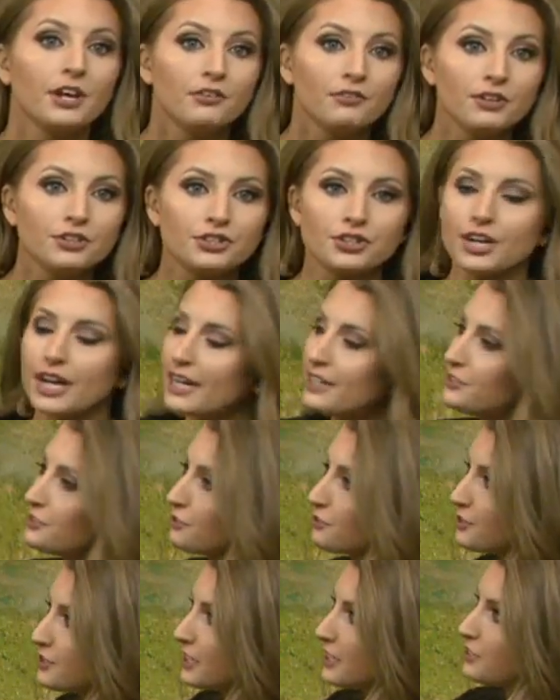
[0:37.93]

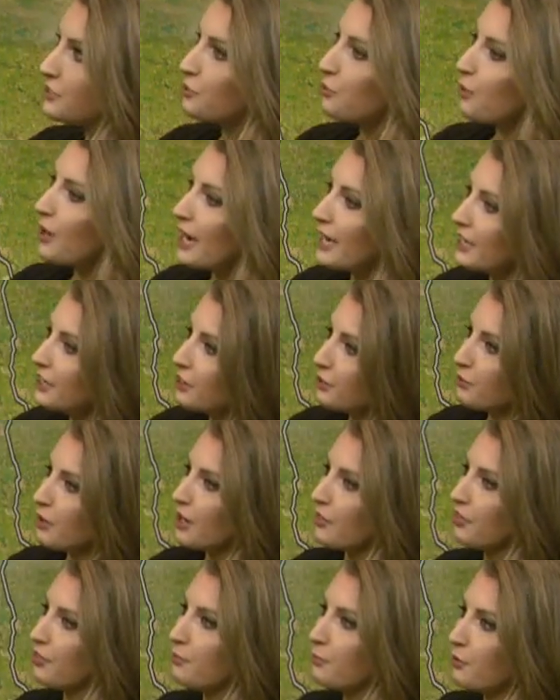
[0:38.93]
Futurecaster stays quiet
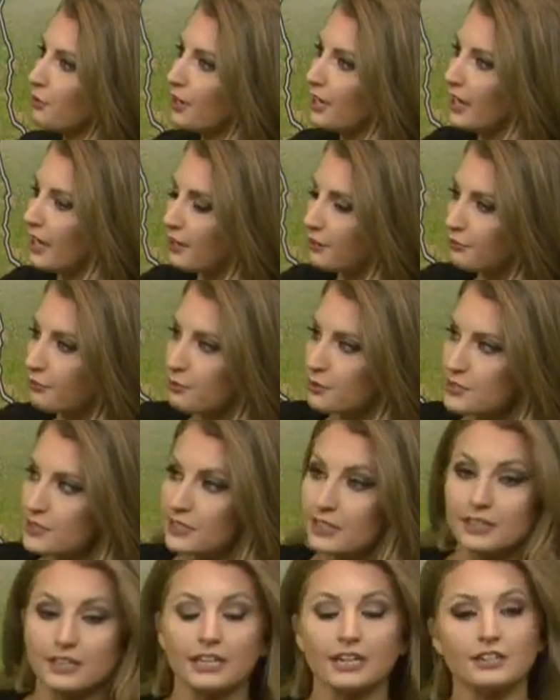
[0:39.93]
throughout the morning. I don't
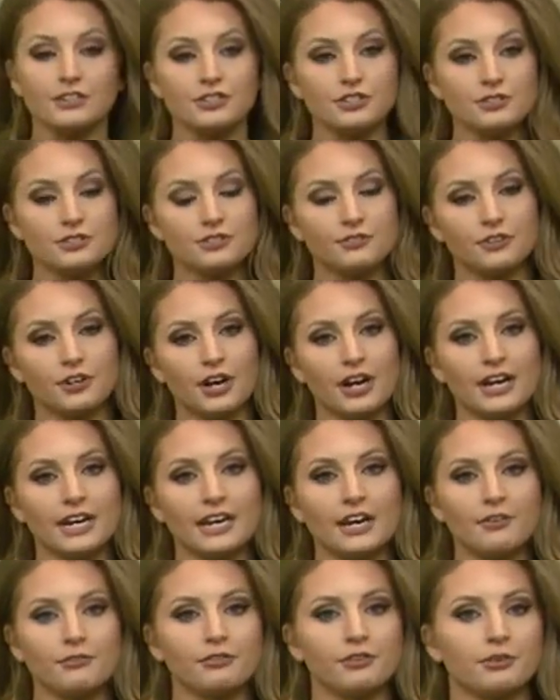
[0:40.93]
foresee any issues if you're
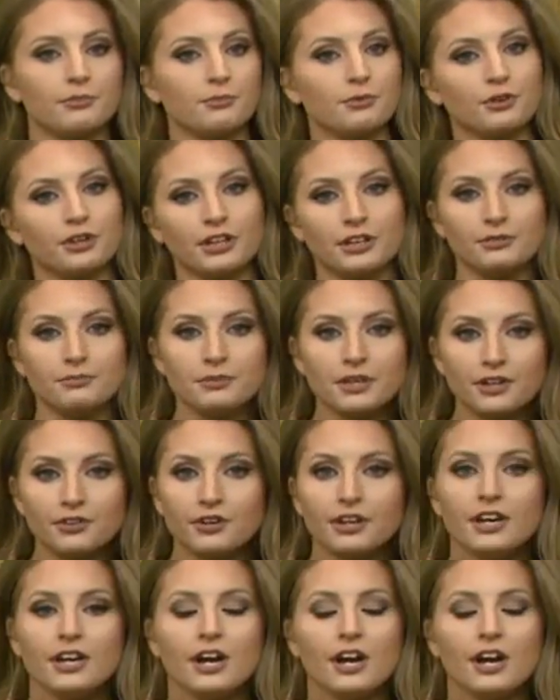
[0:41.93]
heading out for the morning commute.